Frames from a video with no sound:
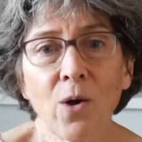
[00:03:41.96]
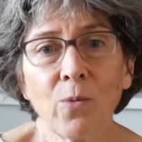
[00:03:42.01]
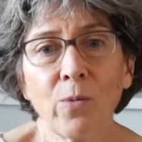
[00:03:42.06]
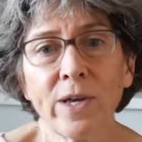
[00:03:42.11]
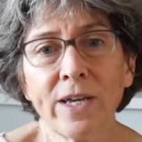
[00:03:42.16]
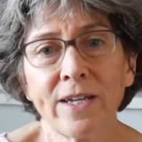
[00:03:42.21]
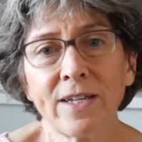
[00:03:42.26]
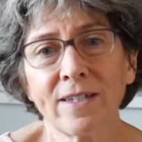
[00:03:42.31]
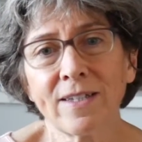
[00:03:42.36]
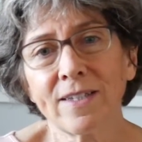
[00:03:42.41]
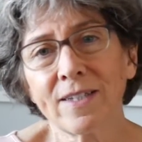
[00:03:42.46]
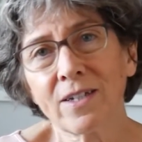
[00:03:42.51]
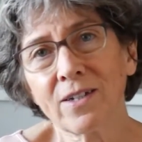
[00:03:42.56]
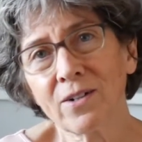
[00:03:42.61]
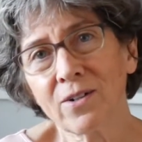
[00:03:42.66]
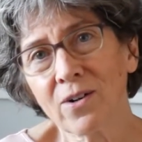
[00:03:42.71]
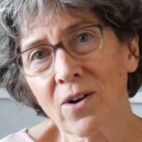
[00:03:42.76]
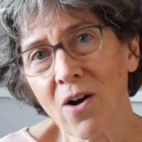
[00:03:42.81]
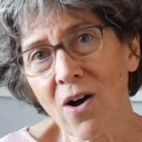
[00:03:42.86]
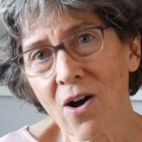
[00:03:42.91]
We
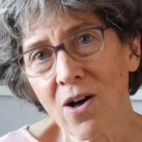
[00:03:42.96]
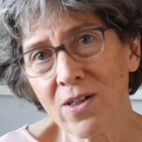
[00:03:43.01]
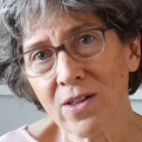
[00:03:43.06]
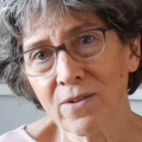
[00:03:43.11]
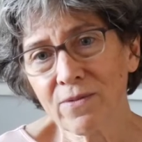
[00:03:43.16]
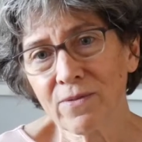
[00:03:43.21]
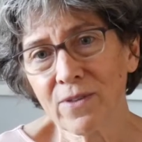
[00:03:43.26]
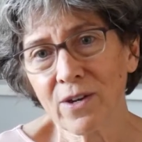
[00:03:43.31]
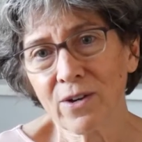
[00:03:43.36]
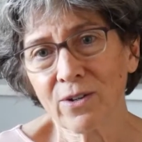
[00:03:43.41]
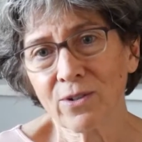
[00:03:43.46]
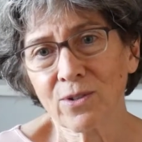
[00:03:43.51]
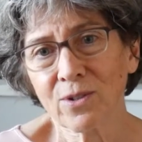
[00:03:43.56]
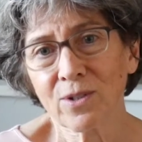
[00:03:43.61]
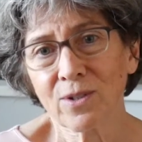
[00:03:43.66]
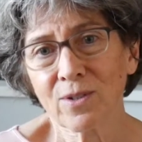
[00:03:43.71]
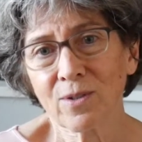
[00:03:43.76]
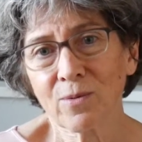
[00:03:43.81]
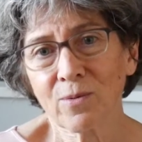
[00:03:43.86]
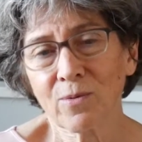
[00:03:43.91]
consider all of
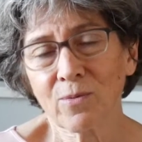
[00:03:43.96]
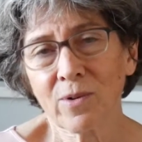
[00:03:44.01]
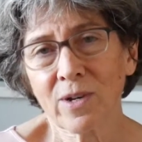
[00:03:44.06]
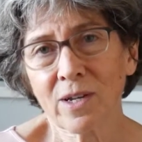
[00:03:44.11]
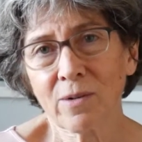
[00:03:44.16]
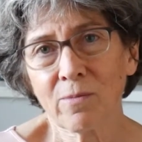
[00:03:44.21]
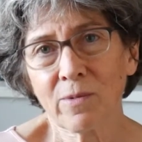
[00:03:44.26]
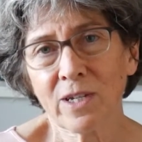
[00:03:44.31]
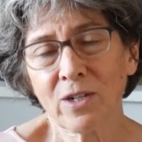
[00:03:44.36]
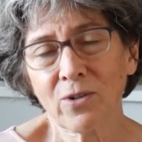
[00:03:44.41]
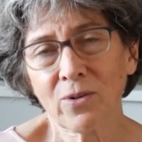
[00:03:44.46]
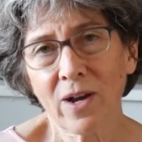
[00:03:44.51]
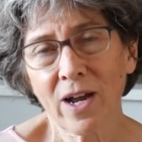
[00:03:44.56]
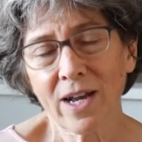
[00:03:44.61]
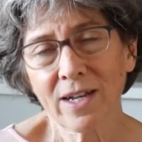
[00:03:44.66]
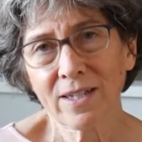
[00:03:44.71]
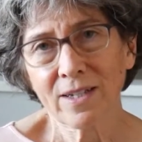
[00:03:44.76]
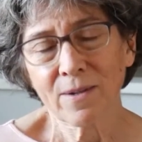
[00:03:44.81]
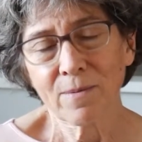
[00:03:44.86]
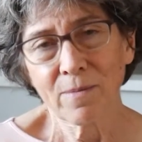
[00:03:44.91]
those when we
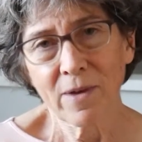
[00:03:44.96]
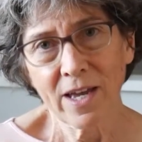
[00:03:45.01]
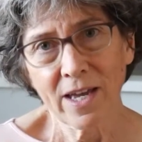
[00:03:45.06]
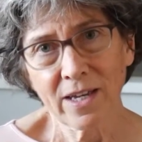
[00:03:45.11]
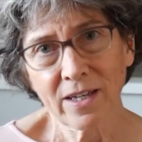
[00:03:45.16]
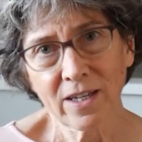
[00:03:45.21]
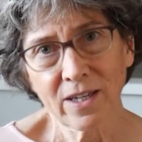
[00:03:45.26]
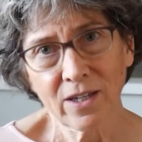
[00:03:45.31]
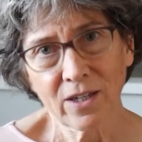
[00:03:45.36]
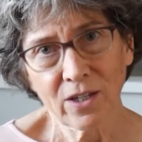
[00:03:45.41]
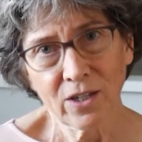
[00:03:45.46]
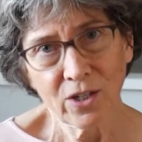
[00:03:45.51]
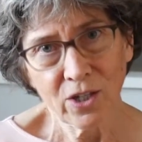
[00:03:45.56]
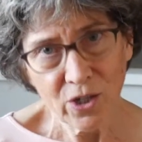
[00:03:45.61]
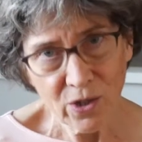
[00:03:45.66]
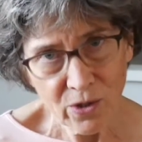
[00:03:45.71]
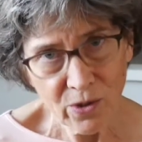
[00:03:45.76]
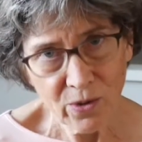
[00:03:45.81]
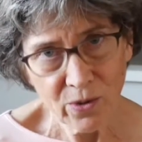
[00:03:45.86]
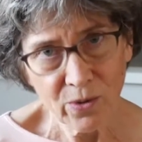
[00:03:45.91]
try to make
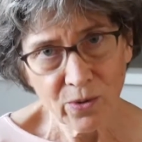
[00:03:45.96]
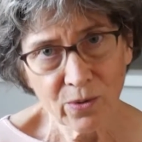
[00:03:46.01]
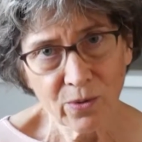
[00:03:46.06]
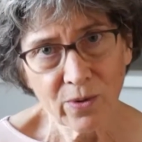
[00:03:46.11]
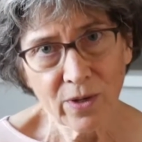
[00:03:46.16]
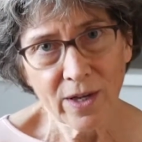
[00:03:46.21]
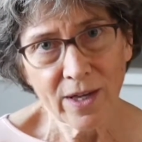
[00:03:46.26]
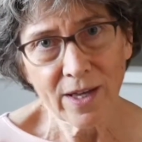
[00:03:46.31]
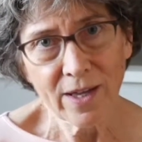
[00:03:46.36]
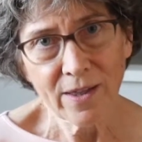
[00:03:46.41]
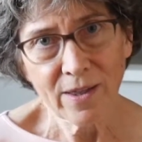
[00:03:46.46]
you